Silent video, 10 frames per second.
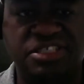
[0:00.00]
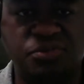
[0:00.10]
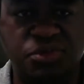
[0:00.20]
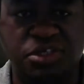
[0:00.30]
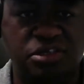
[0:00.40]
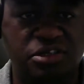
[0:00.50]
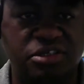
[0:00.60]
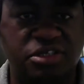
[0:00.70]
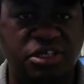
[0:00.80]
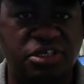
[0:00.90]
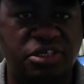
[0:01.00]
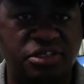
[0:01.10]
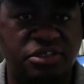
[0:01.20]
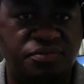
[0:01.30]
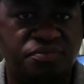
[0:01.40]
and we can look at
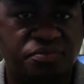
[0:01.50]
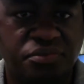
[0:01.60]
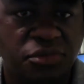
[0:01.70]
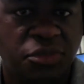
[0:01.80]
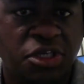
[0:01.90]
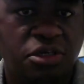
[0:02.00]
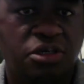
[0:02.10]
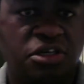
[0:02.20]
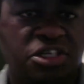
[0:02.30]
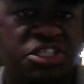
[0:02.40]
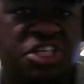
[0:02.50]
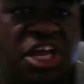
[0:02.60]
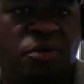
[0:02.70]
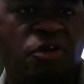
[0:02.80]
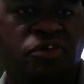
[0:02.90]
this
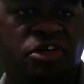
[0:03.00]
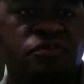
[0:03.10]
game over and